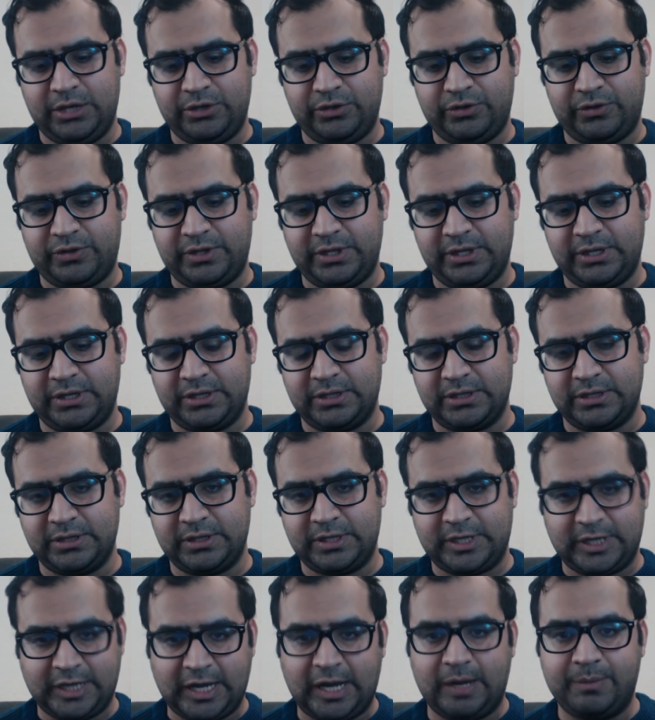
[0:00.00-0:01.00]
and you think
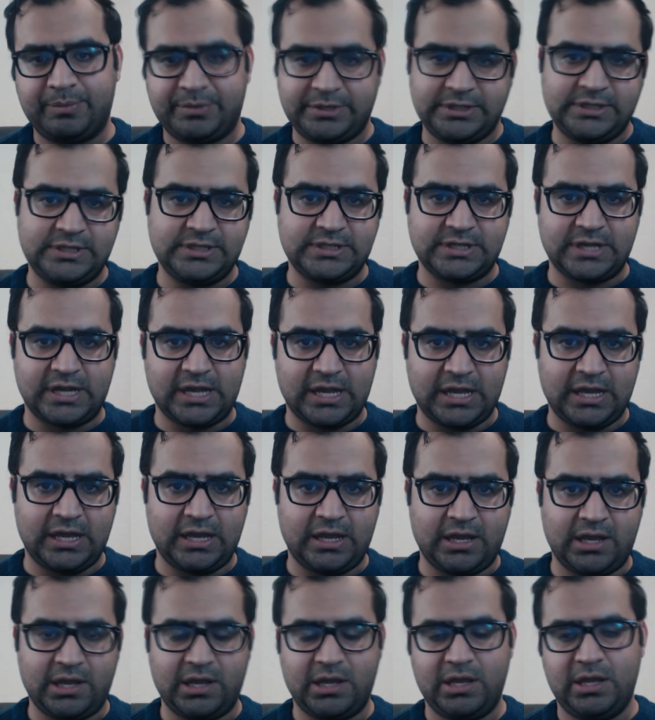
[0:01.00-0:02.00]
captains are
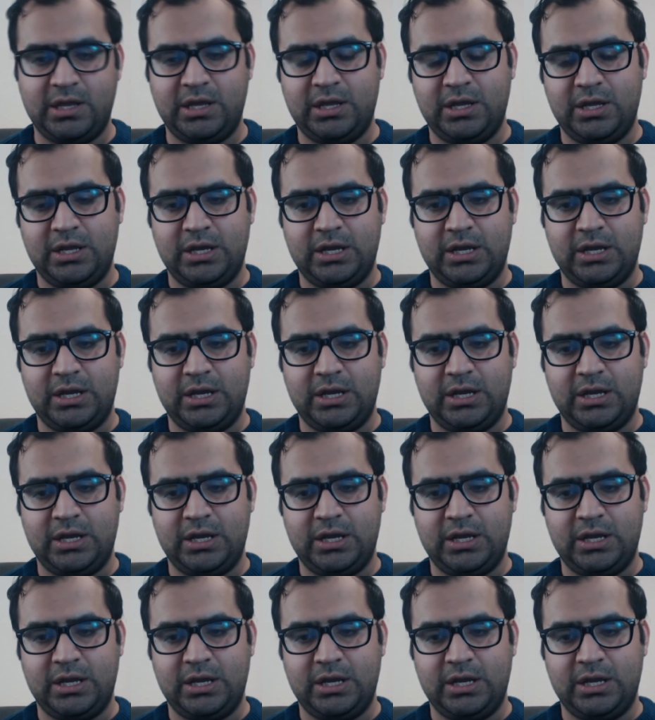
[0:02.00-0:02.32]
A